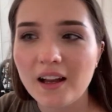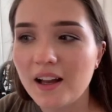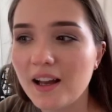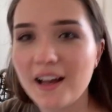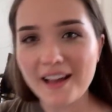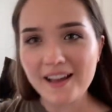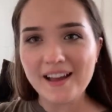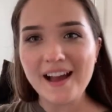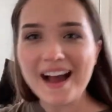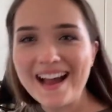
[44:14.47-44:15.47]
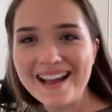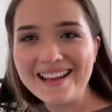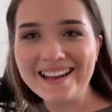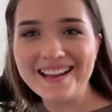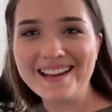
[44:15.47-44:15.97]

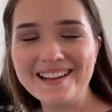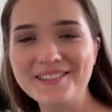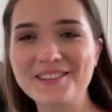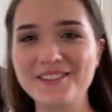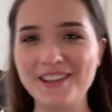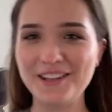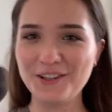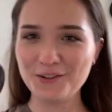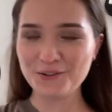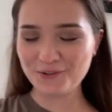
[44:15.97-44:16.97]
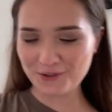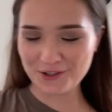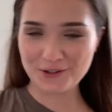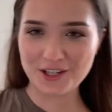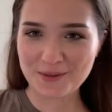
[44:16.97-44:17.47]
Hi. Thank you for
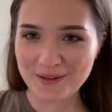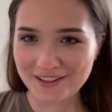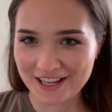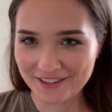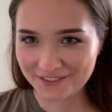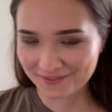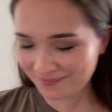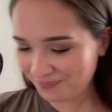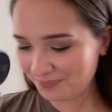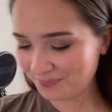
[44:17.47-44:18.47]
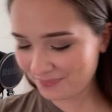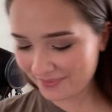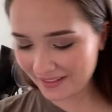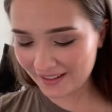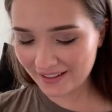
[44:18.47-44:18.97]
joining my live.
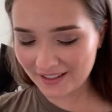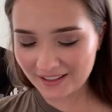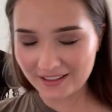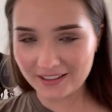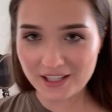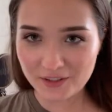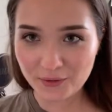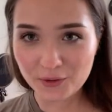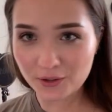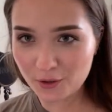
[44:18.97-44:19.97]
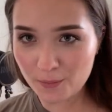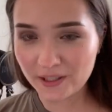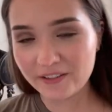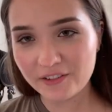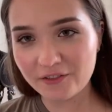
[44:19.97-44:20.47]
In case if you don't know, I'm
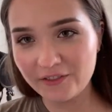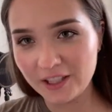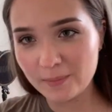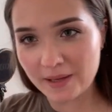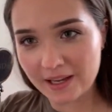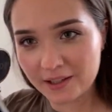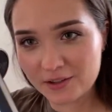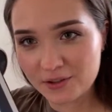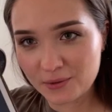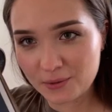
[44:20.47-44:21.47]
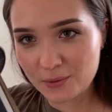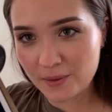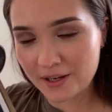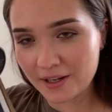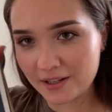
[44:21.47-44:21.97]
giving feedback to
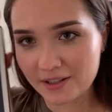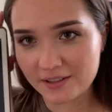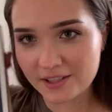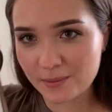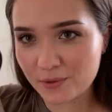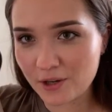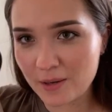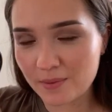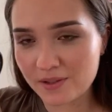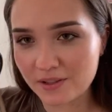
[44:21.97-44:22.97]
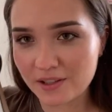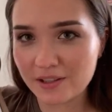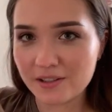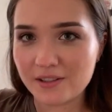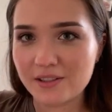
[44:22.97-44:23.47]
my subscribers
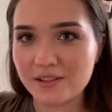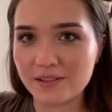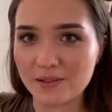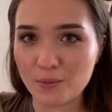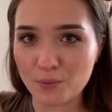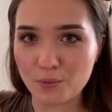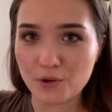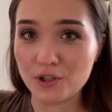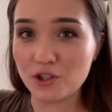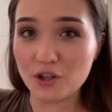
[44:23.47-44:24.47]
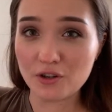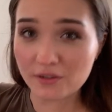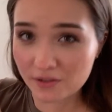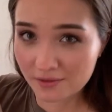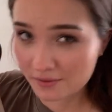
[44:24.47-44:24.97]
and
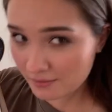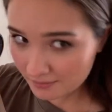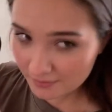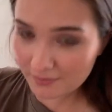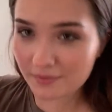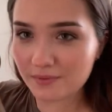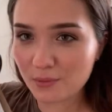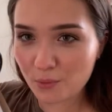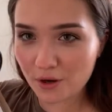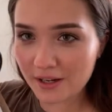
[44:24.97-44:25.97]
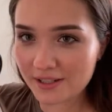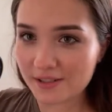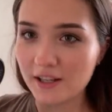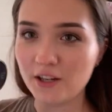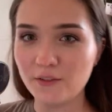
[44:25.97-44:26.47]
watchers works,
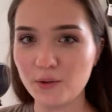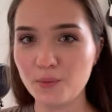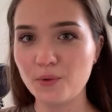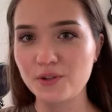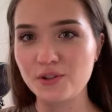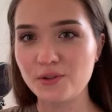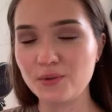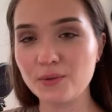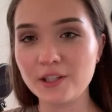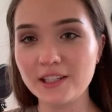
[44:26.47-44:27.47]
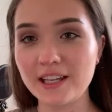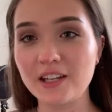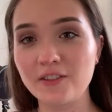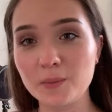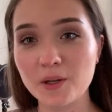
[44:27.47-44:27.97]
and if you want to
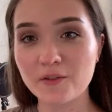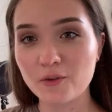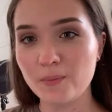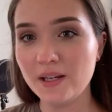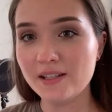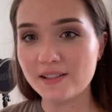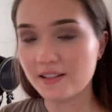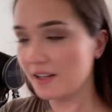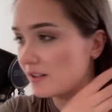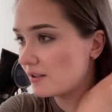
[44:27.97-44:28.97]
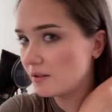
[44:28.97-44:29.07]
get feedback from me, send.